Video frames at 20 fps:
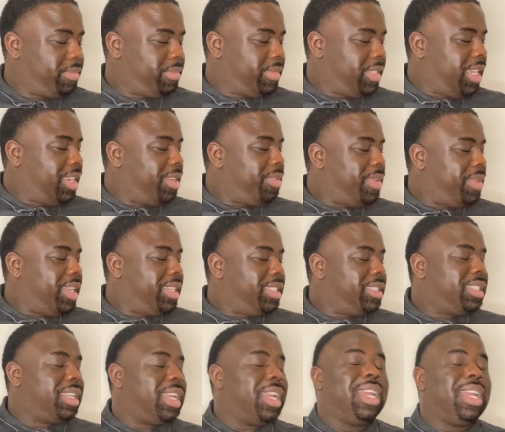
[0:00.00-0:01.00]

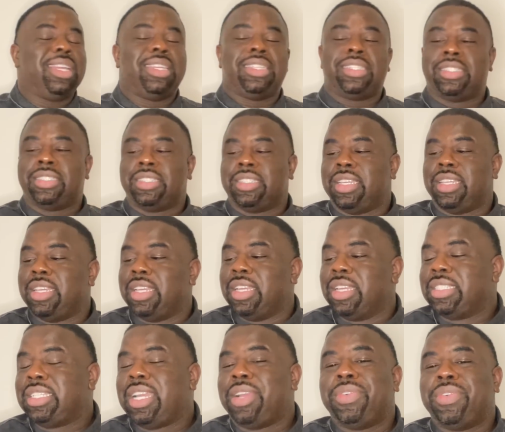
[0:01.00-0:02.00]
Anyways, child.
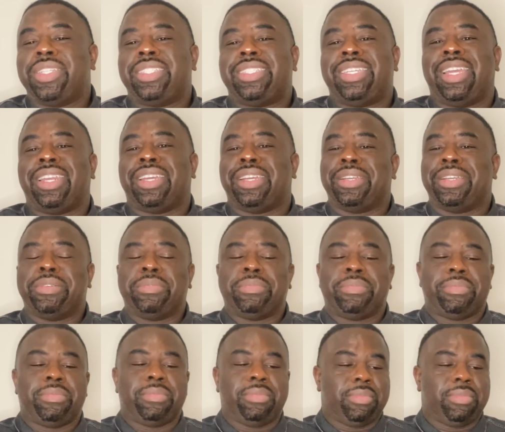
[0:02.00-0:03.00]
Tyrese, shut up.
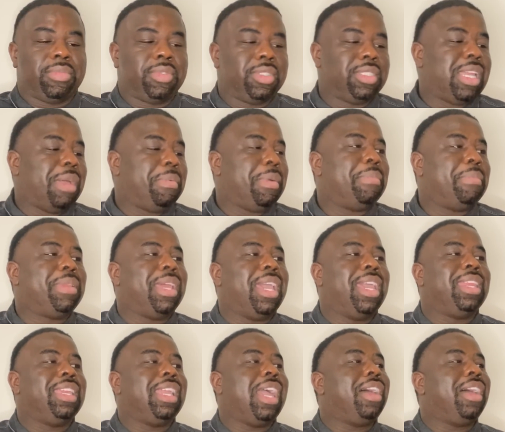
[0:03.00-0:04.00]
Stop
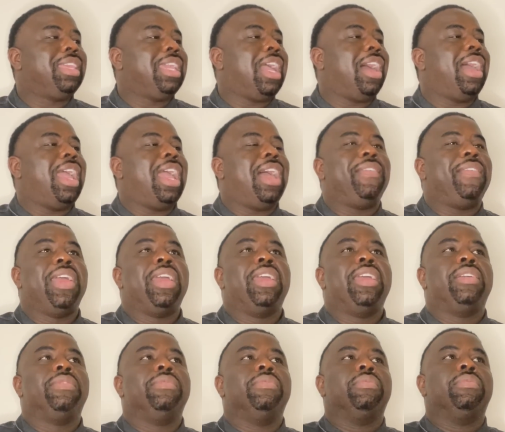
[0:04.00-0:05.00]
complaining. Y'all
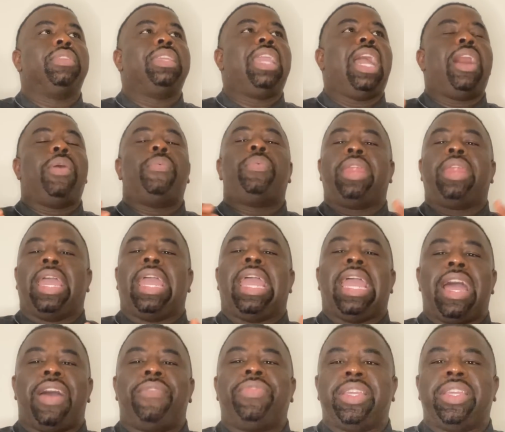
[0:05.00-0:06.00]
wanna
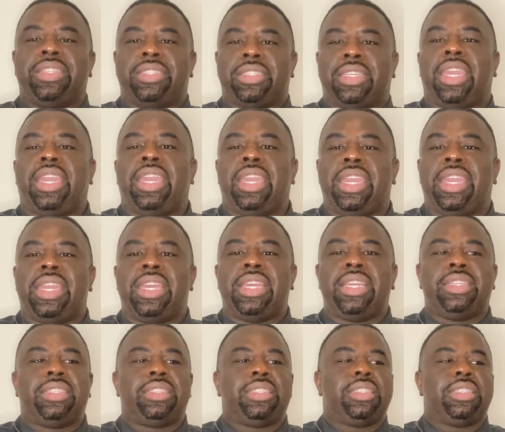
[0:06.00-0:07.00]
have these
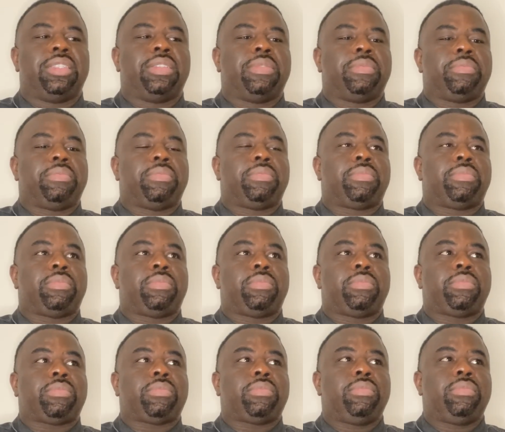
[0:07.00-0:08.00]
kids,
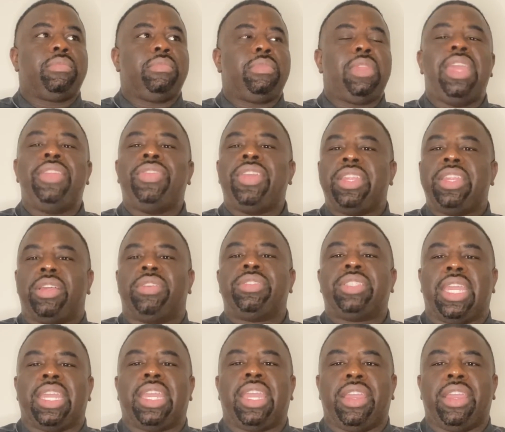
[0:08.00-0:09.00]
and then don't
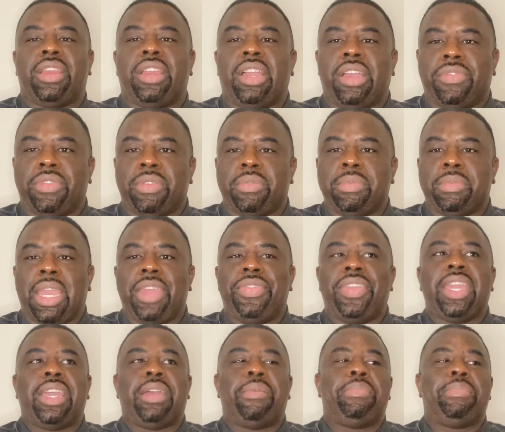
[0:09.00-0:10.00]
take care of them. And
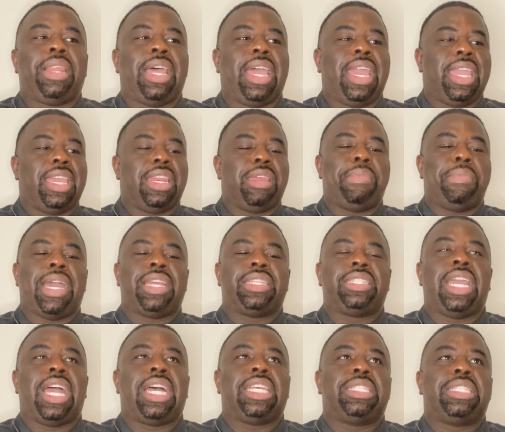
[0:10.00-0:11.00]
then complain about
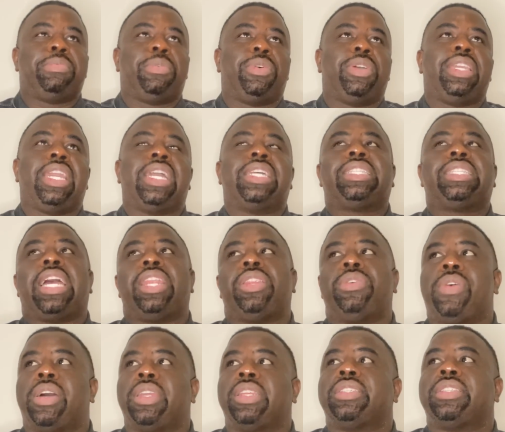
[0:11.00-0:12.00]
child support. Yes, I
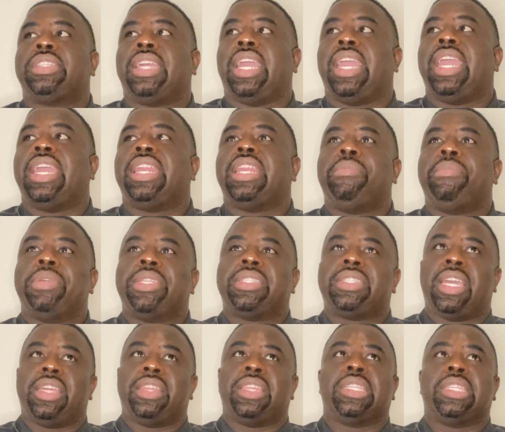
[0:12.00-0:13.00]
do understand. Let me
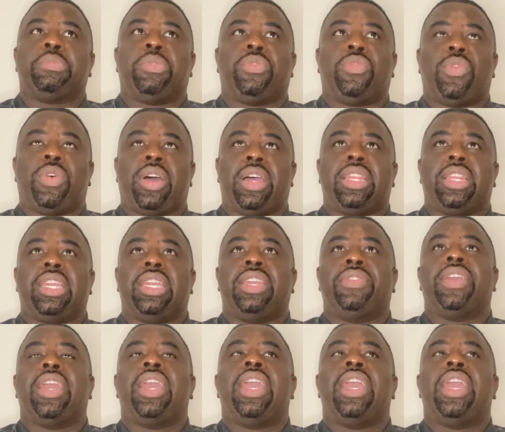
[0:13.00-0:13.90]
say this before I leave.